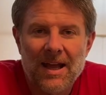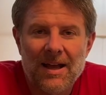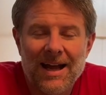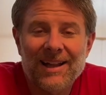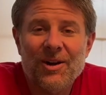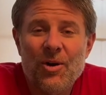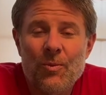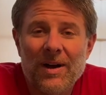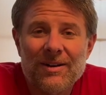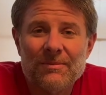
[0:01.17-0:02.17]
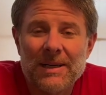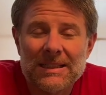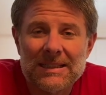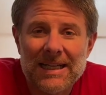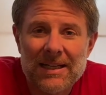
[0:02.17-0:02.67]
Hello and welcome back
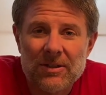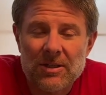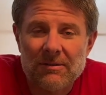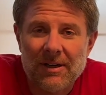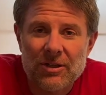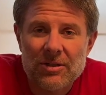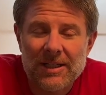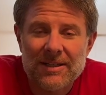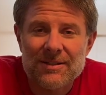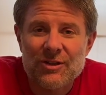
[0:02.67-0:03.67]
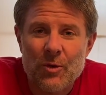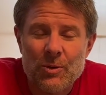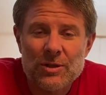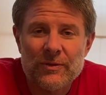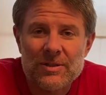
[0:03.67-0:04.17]
to Nathan's Garage. Thank you so
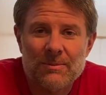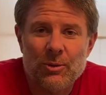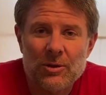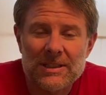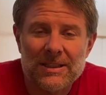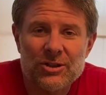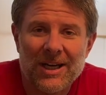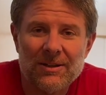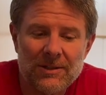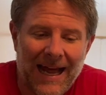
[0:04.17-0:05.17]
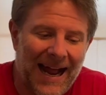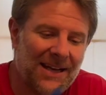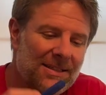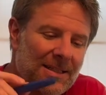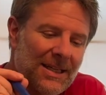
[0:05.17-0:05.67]
much for supporting the channel.
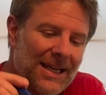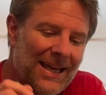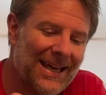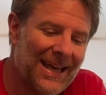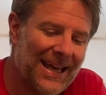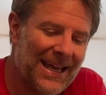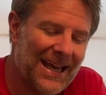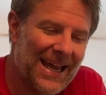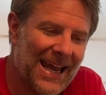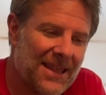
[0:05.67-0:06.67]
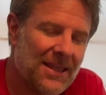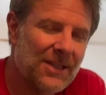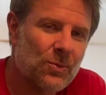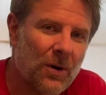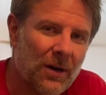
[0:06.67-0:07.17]
And in
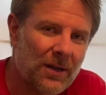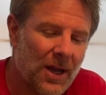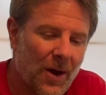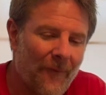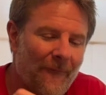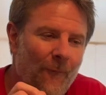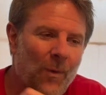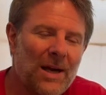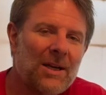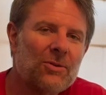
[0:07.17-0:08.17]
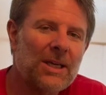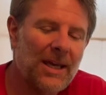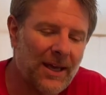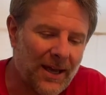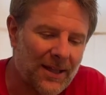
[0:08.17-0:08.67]
this one, why don't you
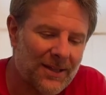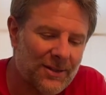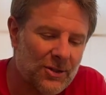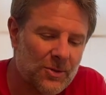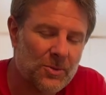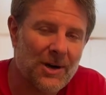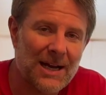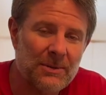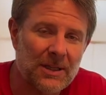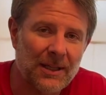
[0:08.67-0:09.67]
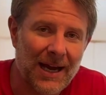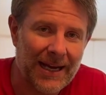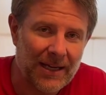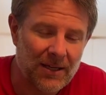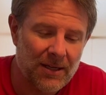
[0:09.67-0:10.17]
hit the subscribe and the
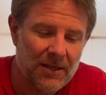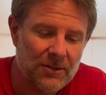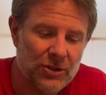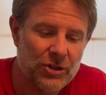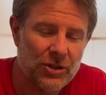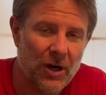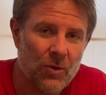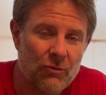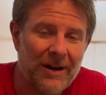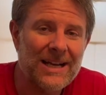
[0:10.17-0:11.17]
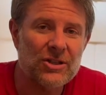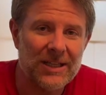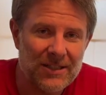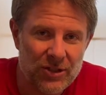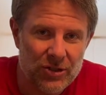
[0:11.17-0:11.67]
like to show Range
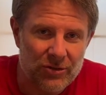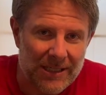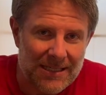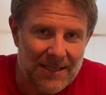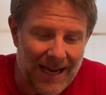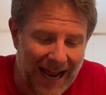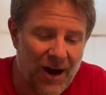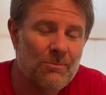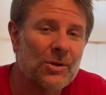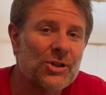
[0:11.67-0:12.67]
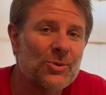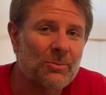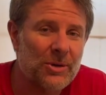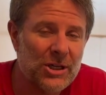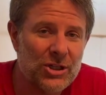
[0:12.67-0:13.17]
Industries how much you
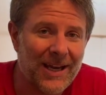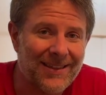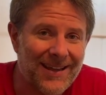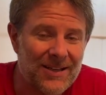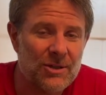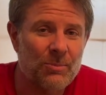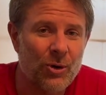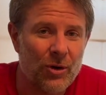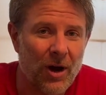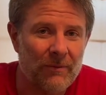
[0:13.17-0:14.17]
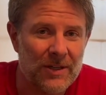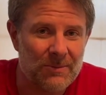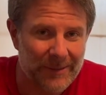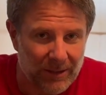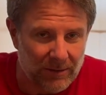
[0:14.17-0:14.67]
appreciate their support of this
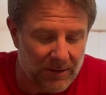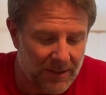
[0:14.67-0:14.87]
build,